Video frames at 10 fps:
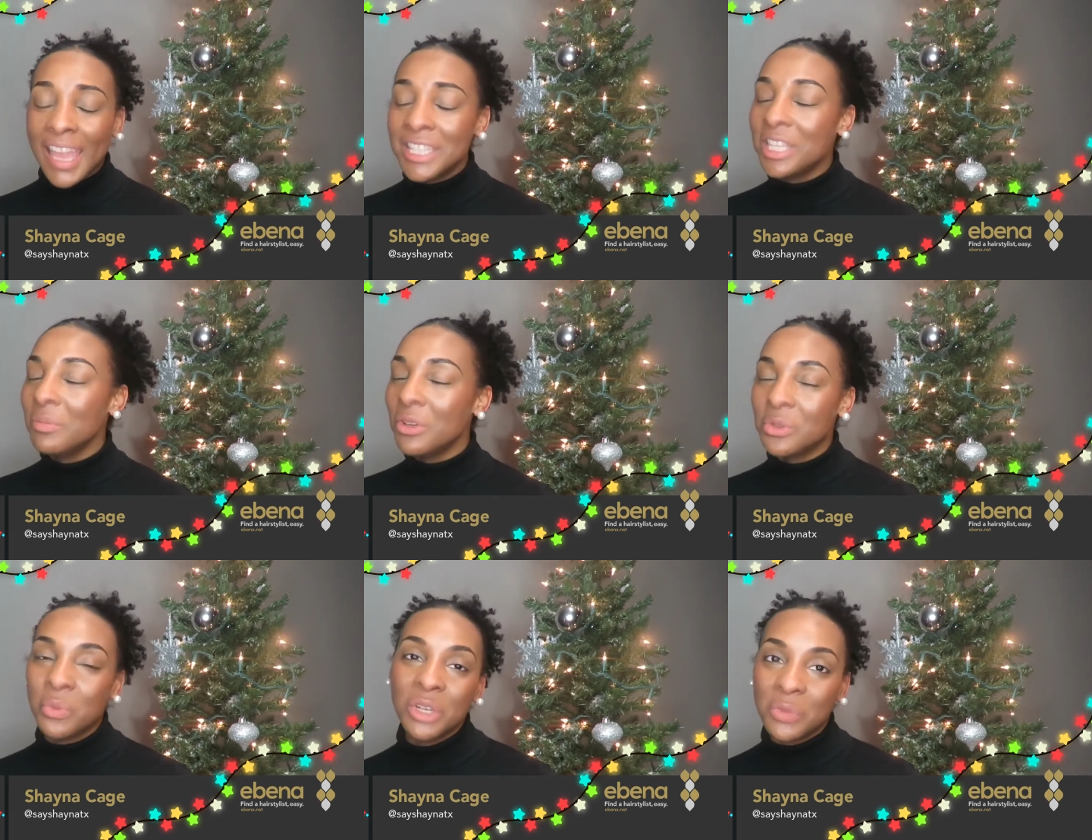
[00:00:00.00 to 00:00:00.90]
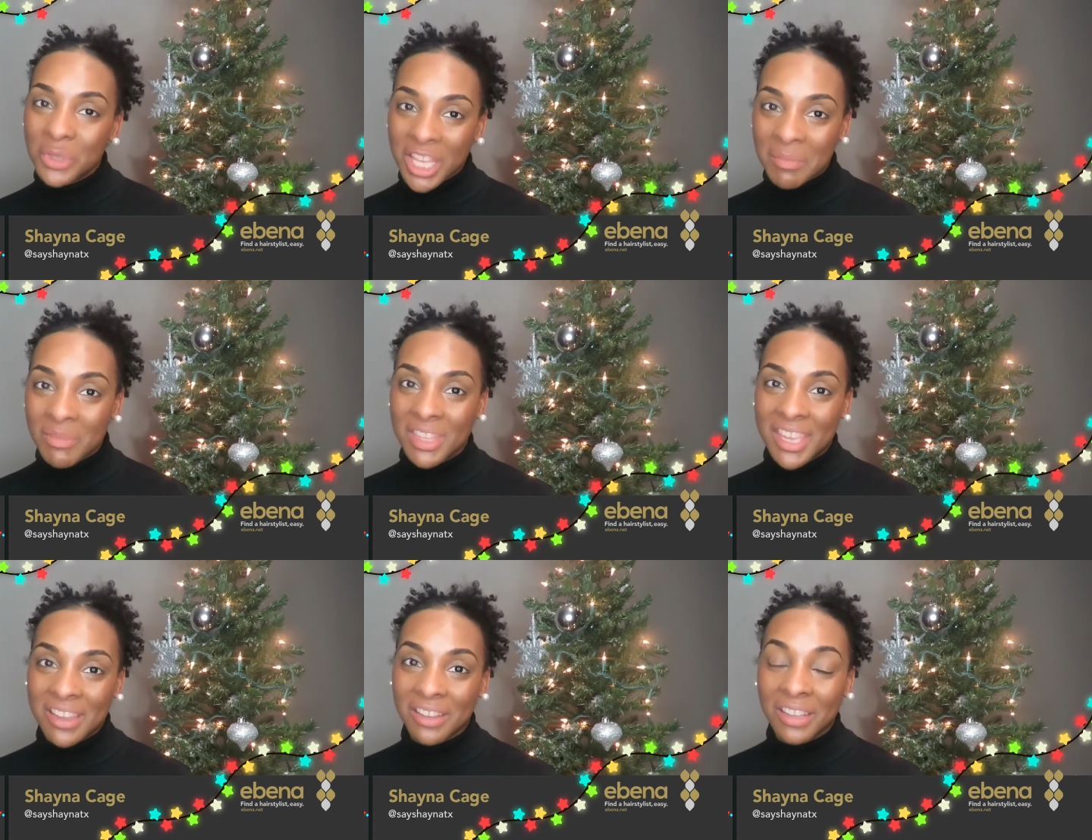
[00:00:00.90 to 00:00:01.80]
It's the most wonderful time of the
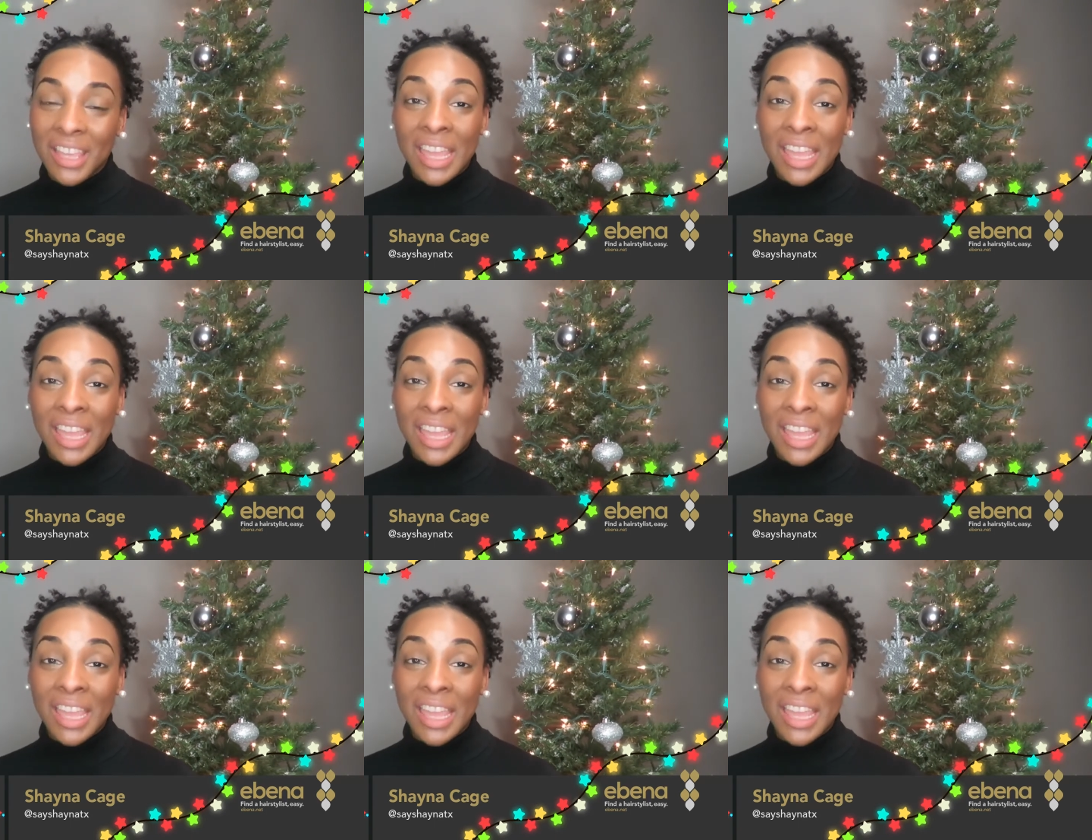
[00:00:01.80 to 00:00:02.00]
year,